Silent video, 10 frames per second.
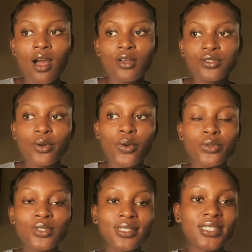So
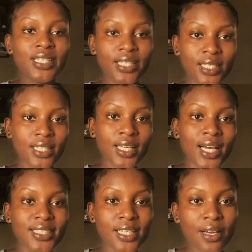today,
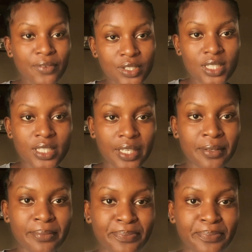agenda for today.